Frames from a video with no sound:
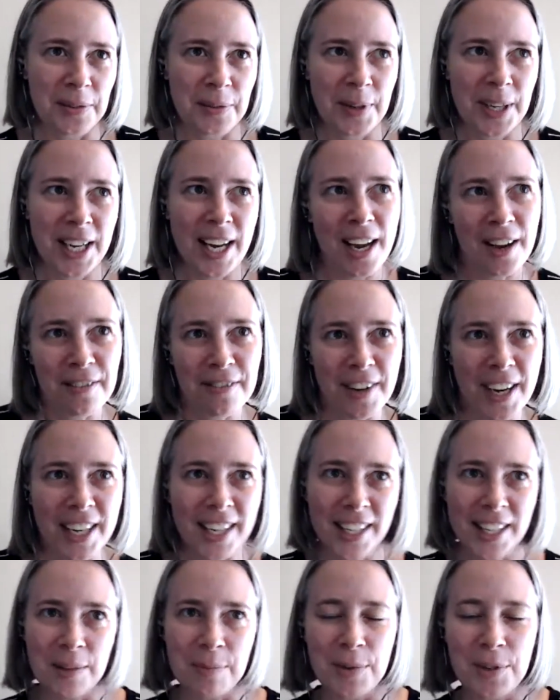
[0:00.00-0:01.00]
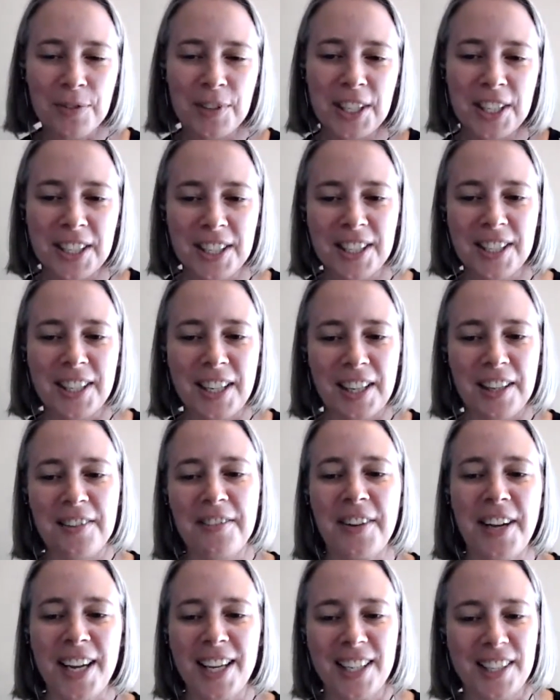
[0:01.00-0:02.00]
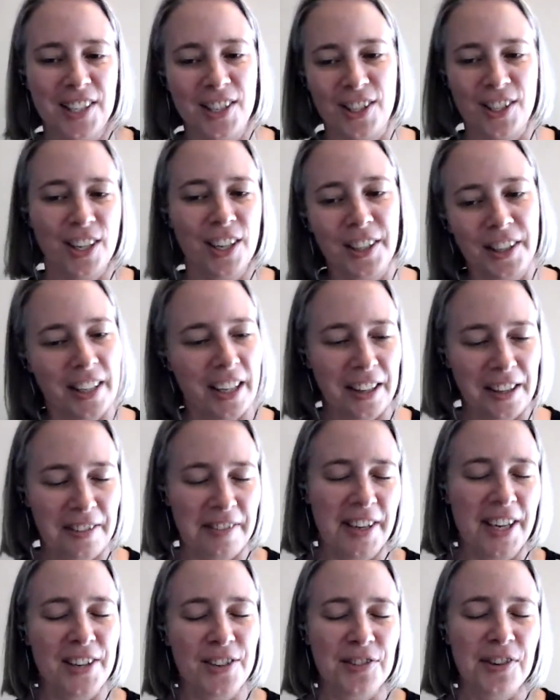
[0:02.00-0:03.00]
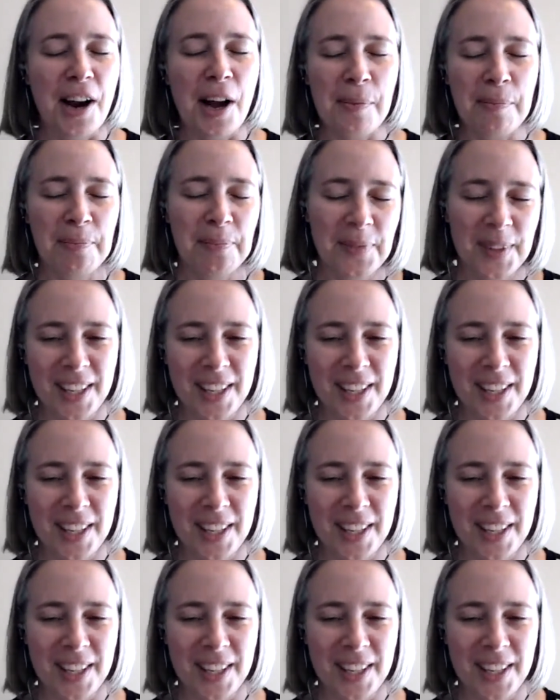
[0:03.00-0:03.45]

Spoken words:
We now finally moved it into Netlify, and it's just called Netlify Drop.